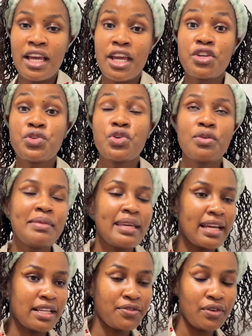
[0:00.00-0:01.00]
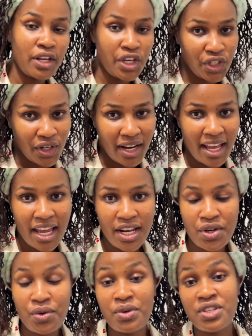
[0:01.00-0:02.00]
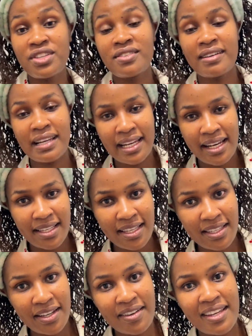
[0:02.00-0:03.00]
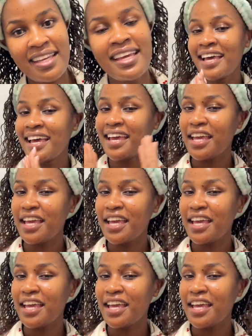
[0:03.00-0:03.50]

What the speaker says: It could be exfoliation night, which is really necessary.